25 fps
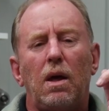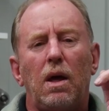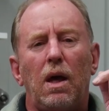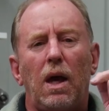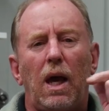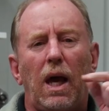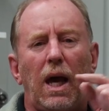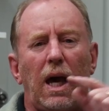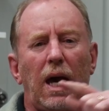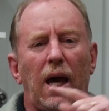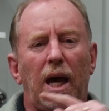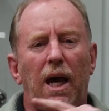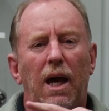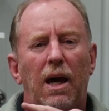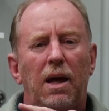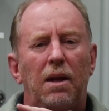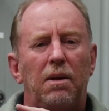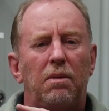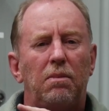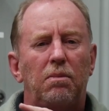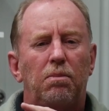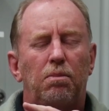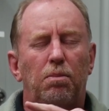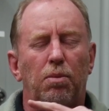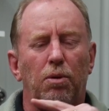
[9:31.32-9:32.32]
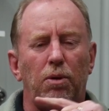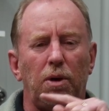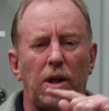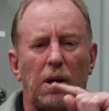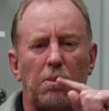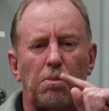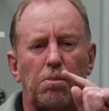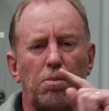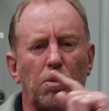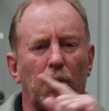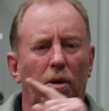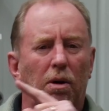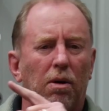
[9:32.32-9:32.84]
and put a
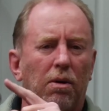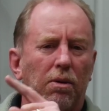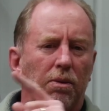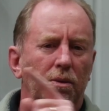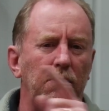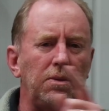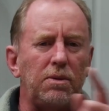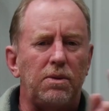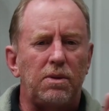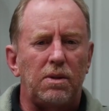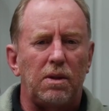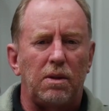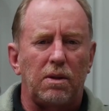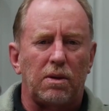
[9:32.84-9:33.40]
bronze,